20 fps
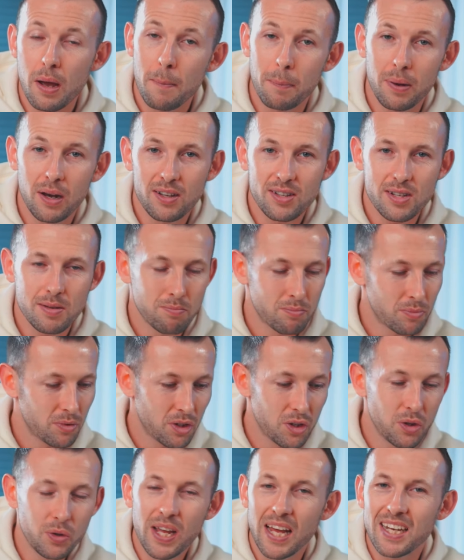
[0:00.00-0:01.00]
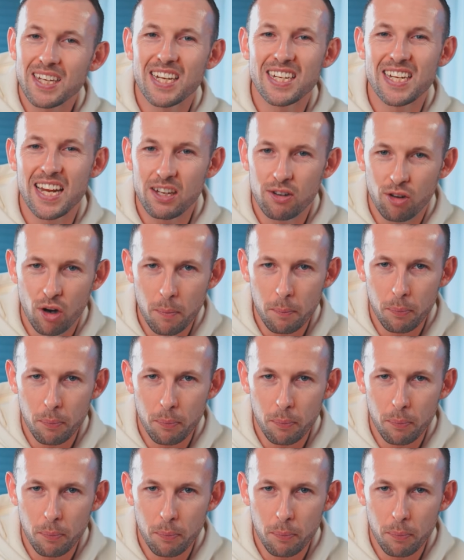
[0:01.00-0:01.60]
Plus, you get to set your own